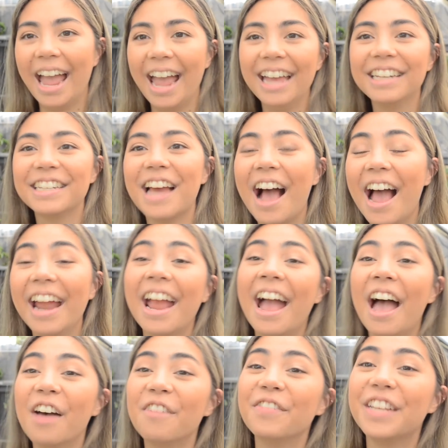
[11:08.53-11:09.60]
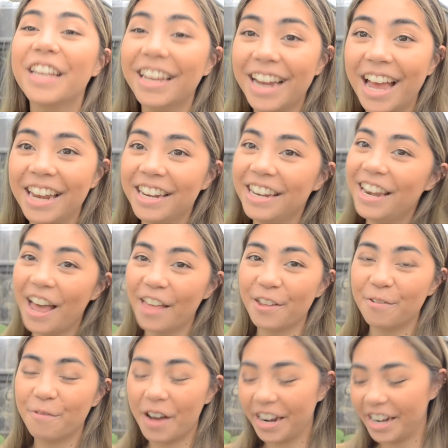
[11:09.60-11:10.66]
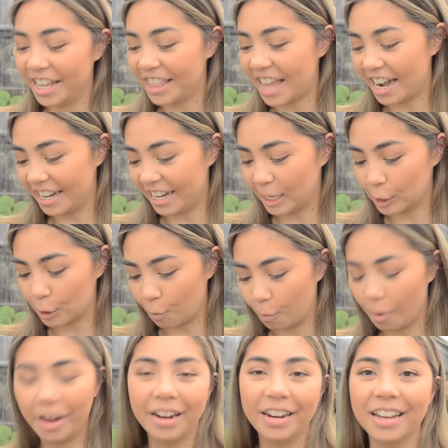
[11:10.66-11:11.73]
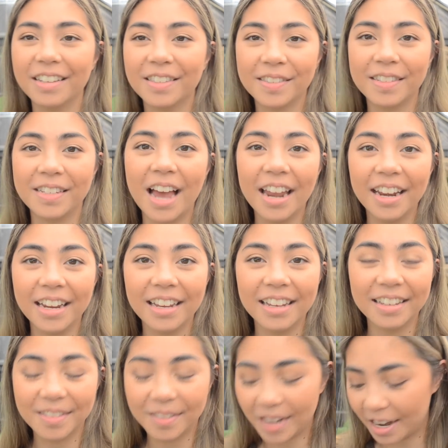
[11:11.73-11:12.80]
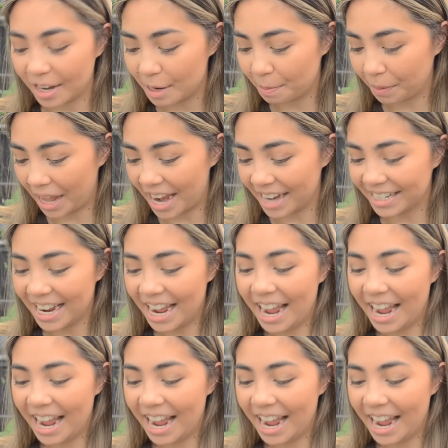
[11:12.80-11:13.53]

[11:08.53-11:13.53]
And I have yet another one that is one stunning plant.